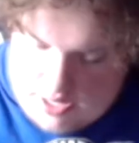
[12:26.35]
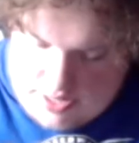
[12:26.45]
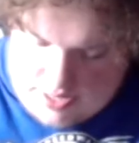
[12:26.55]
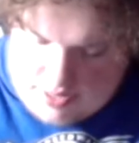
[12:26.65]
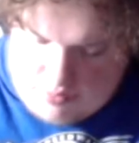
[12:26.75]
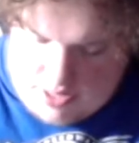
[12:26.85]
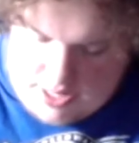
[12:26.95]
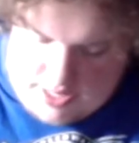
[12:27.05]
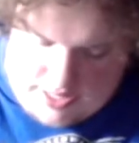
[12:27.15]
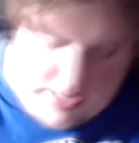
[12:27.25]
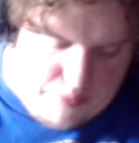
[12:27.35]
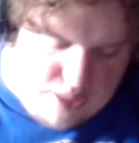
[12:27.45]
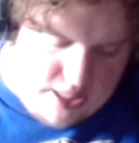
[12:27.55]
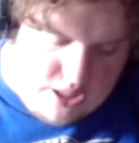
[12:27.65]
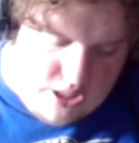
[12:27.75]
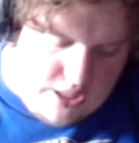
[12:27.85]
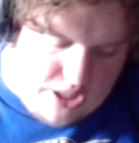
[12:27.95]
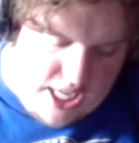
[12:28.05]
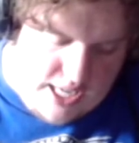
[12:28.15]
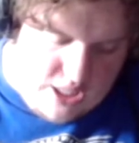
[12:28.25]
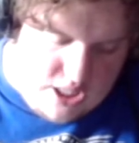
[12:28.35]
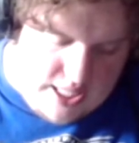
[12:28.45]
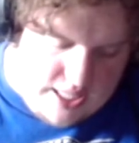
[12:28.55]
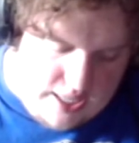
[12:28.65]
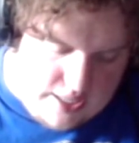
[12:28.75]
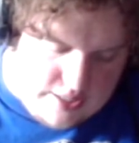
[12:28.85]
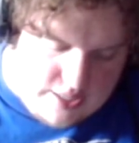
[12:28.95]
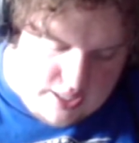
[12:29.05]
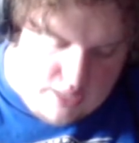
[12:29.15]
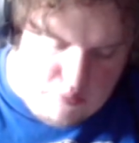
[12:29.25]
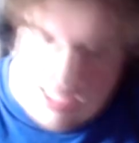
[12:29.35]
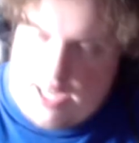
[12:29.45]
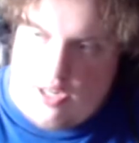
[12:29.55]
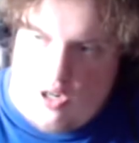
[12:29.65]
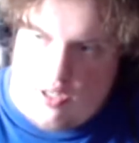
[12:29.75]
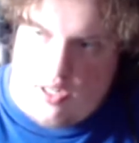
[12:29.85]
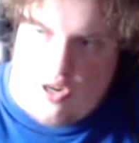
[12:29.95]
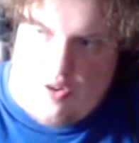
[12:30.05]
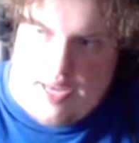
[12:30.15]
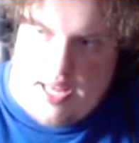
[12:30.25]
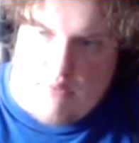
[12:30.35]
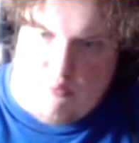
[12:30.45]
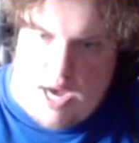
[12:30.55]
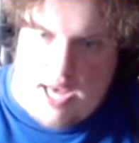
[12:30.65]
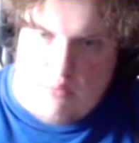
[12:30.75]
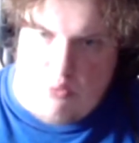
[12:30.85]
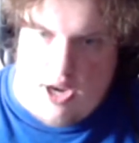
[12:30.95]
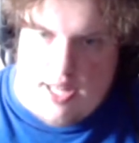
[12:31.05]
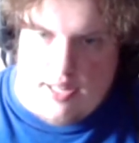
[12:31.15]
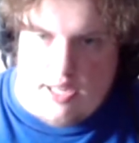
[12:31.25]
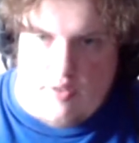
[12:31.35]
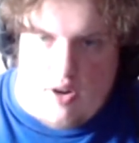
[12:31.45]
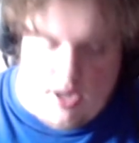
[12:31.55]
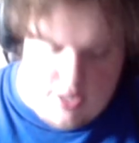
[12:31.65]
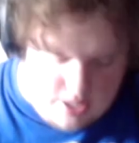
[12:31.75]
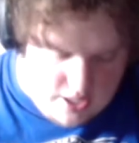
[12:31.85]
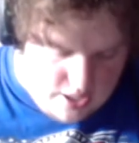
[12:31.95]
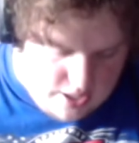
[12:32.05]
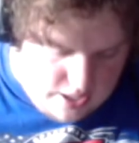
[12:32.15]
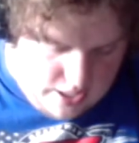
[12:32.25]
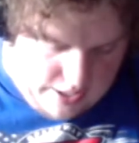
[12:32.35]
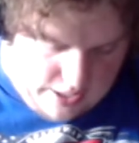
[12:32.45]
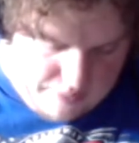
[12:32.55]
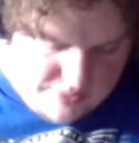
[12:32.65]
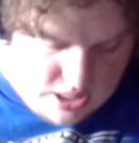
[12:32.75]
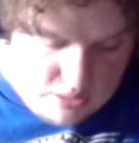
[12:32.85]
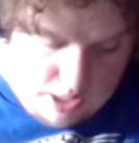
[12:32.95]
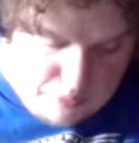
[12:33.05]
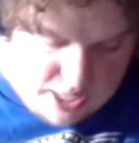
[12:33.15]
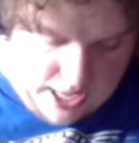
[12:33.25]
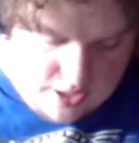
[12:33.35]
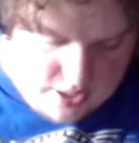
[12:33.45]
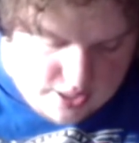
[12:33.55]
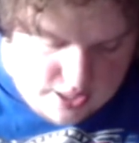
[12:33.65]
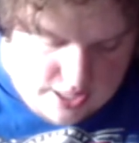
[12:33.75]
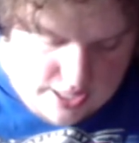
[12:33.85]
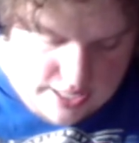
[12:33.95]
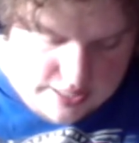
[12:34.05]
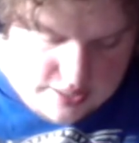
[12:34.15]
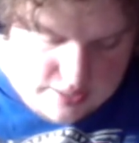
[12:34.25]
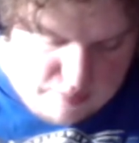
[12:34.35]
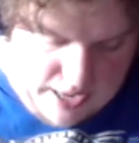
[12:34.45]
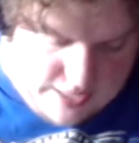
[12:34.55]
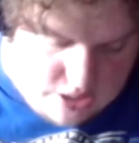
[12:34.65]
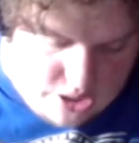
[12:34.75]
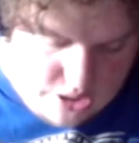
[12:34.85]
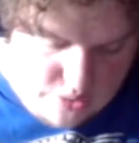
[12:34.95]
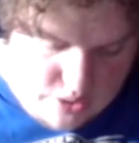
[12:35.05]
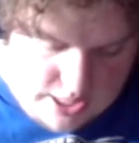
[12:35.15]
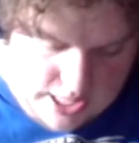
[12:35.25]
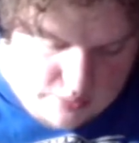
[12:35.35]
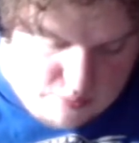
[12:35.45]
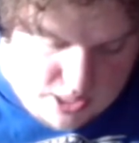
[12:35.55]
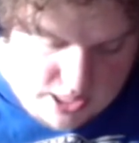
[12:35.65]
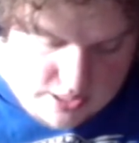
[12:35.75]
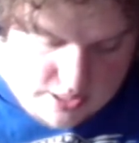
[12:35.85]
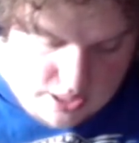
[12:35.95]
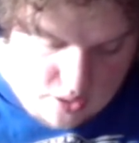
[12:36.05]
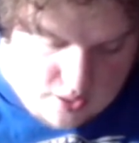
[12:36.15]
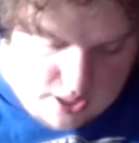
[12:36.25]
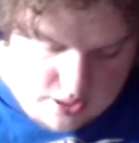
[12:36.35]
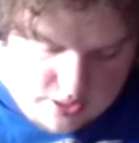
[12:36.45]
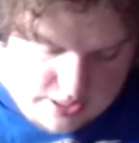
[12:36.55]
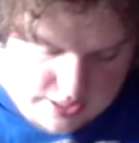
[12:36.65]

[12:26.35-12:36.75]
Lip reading: This is one thing that I probably should have changed in honesty, but I could also go ahead and buy the part later on and swap it out. It's matched to Saber's hilt color.